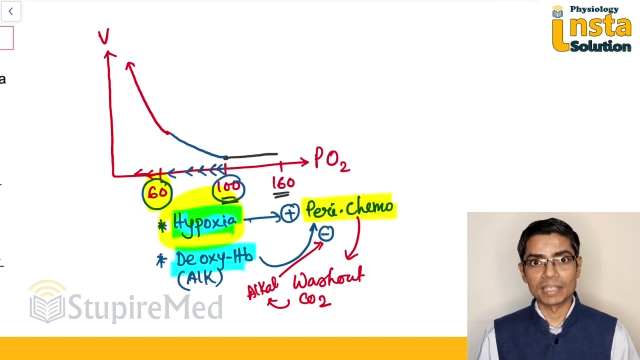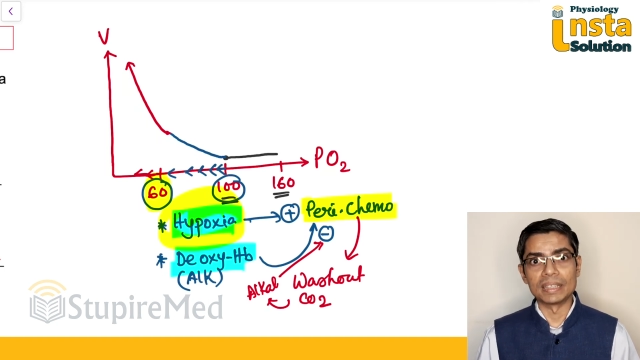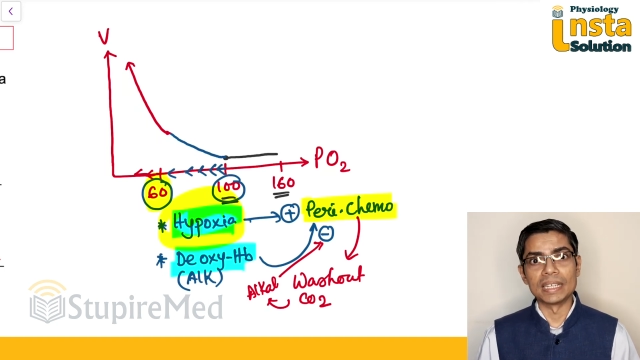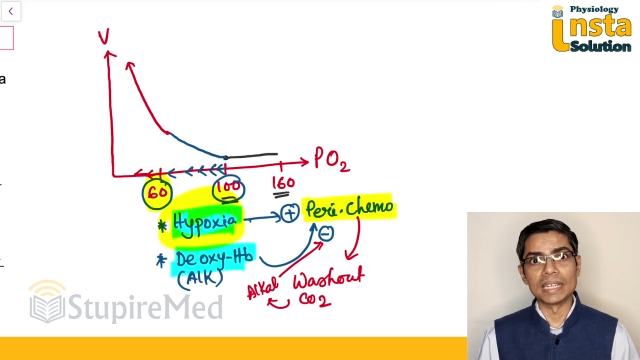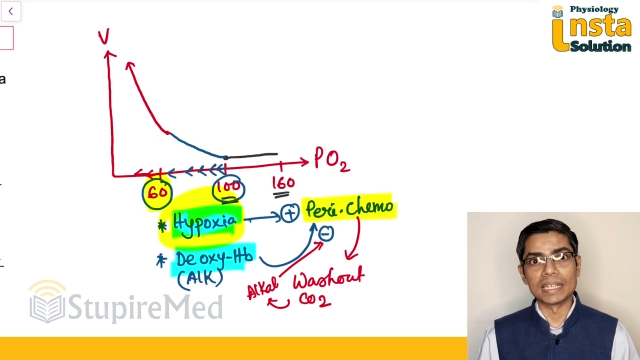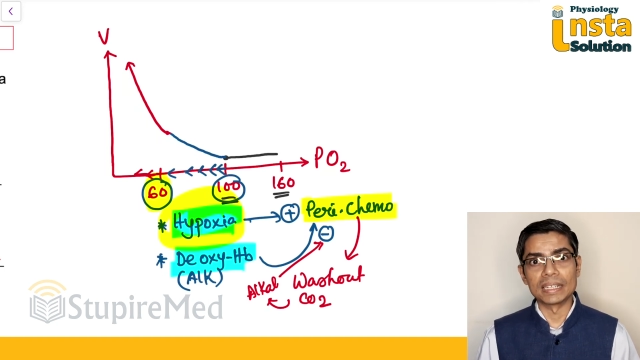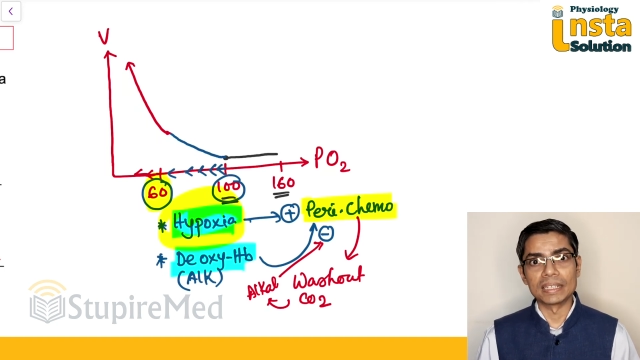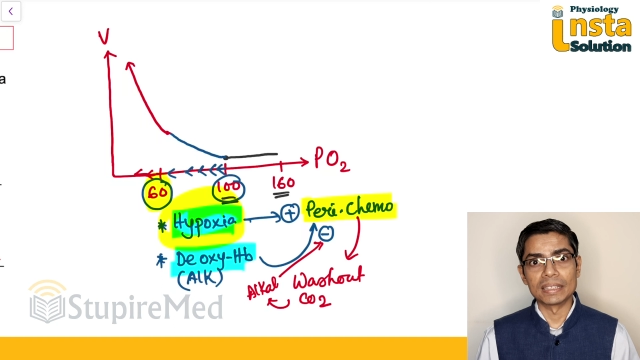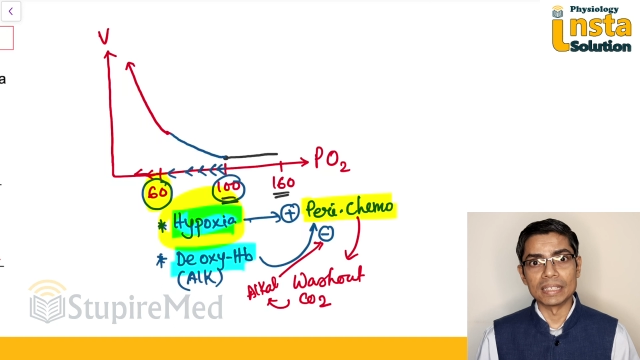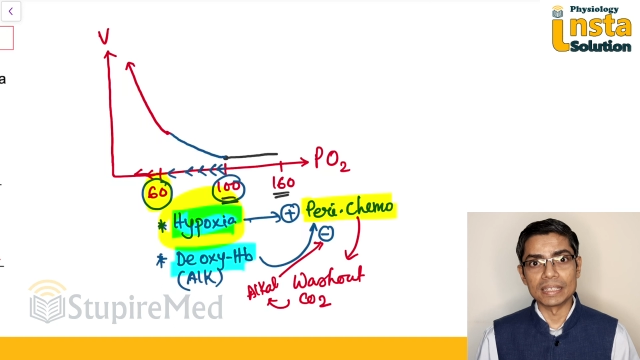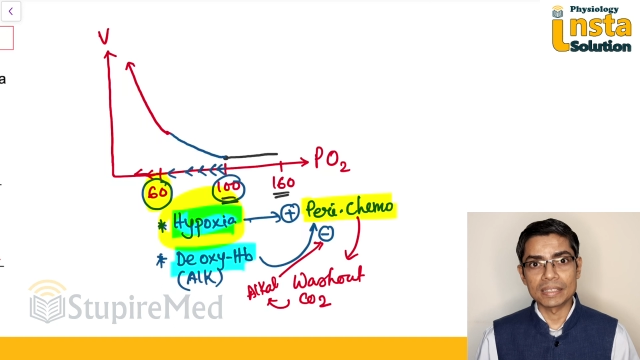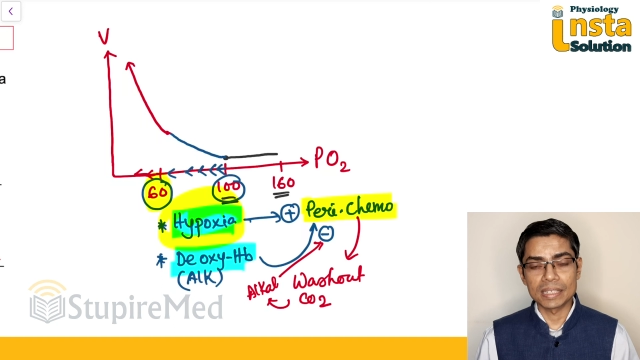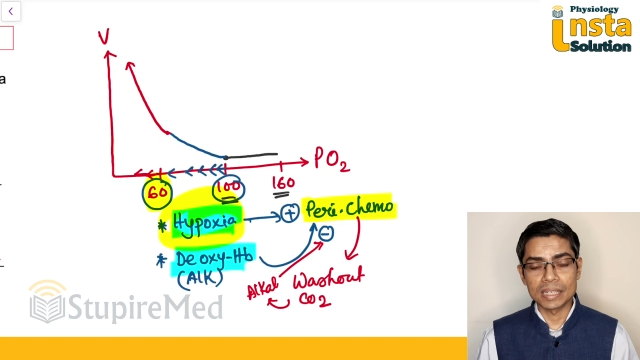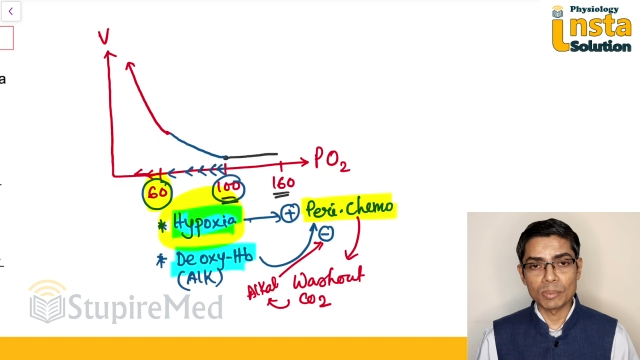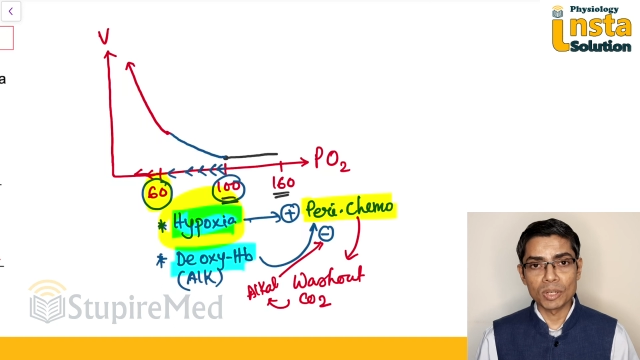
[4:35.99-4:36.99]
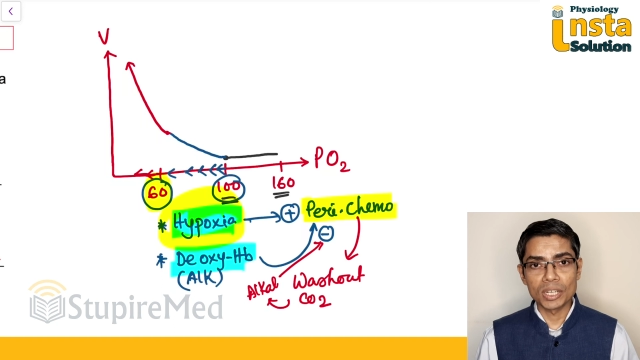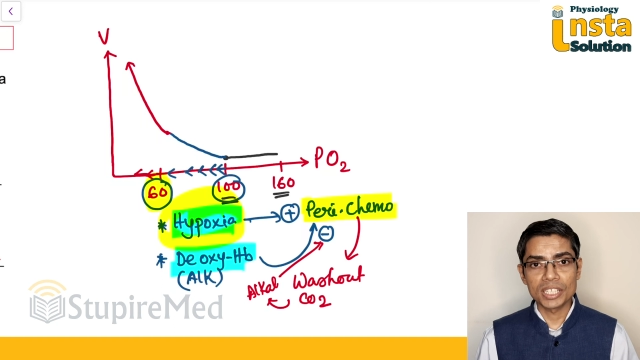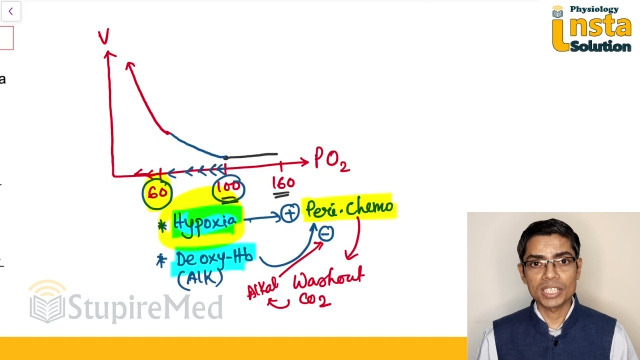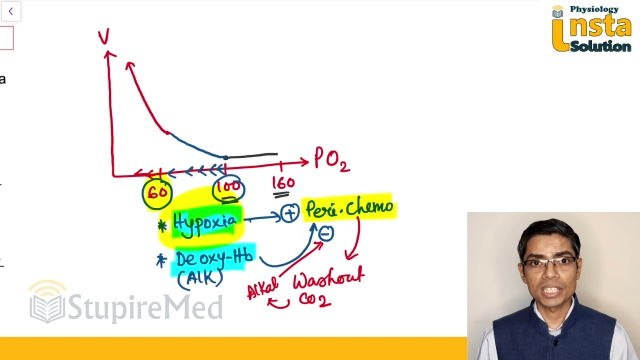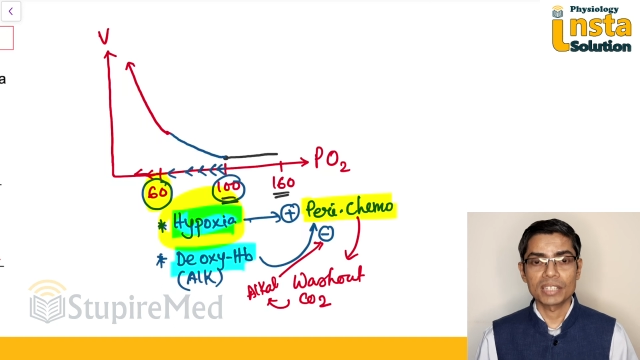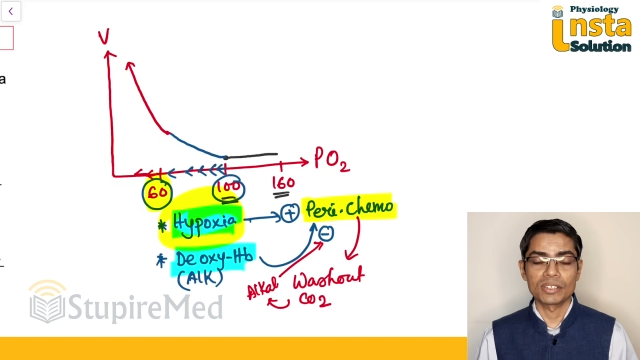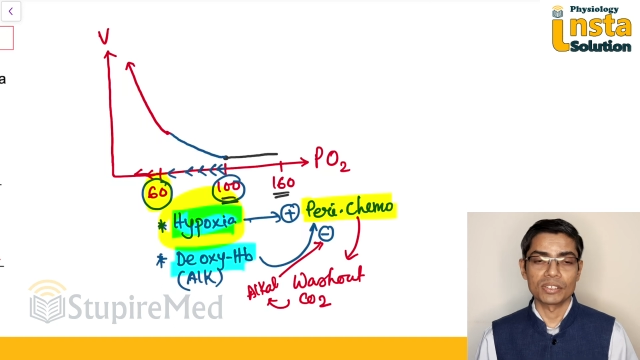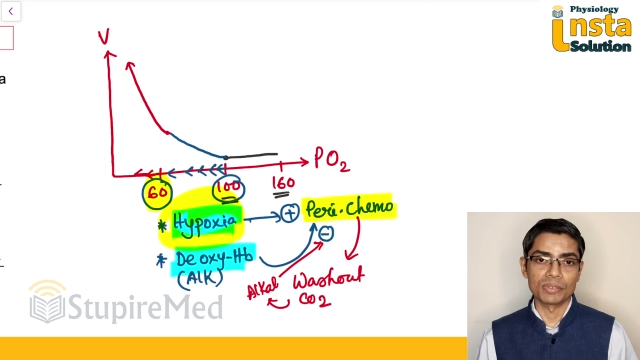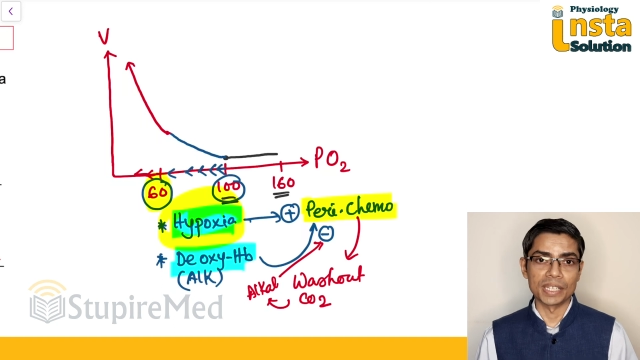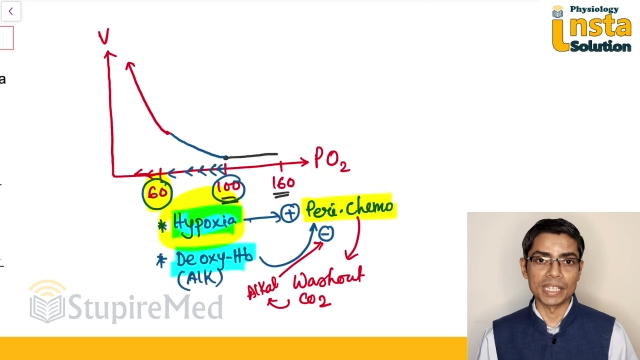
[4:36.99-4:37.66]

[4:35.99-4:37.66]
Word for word: then the stimulation to